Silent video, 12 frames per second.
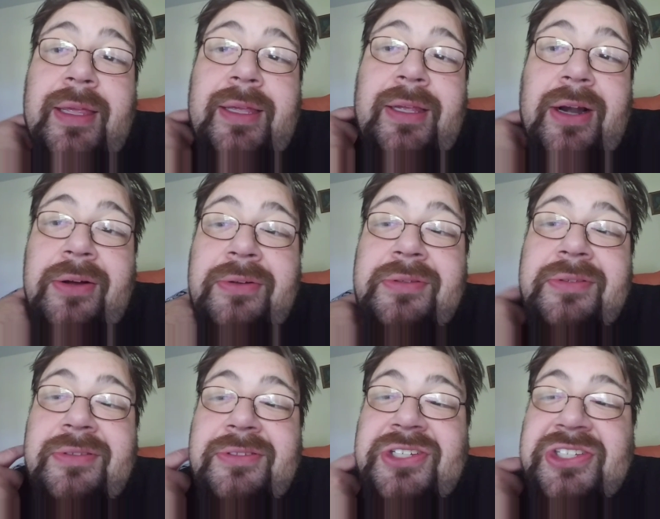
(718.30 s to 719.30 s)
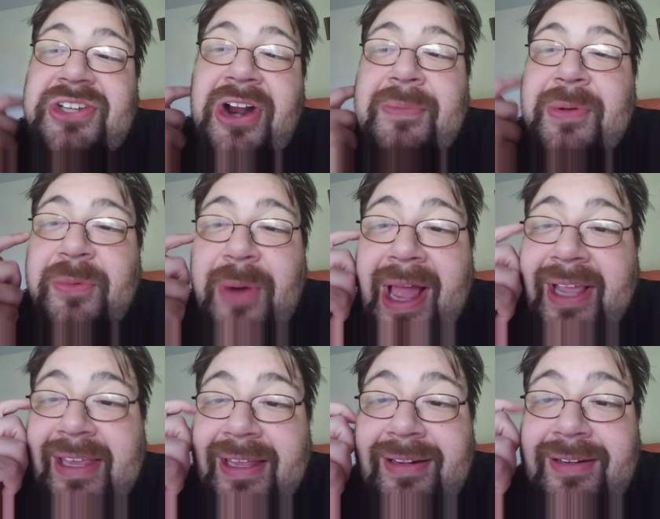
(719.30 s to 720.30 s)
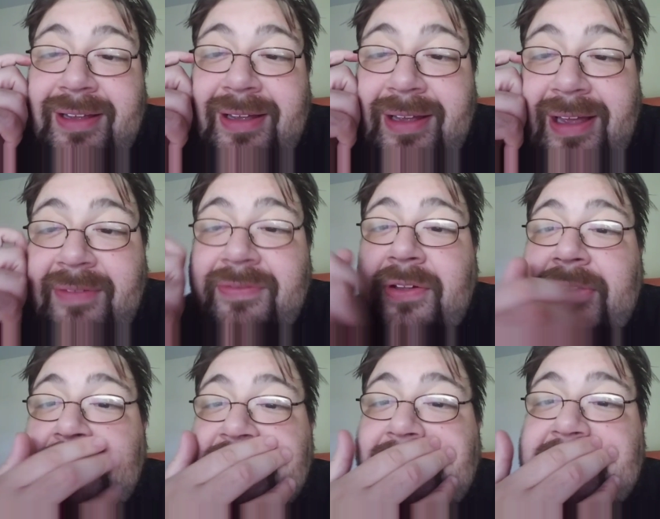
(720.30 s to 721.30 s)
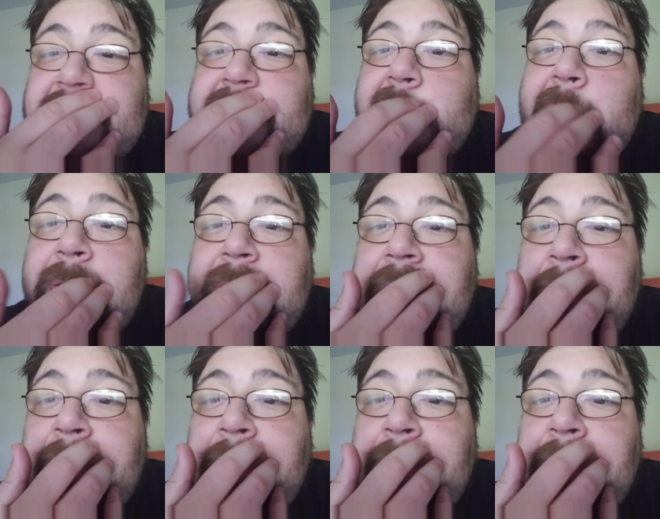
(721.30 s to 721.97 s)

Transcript: You know, she started me with Rocky, and I fell in love with Sylvester Stallone, you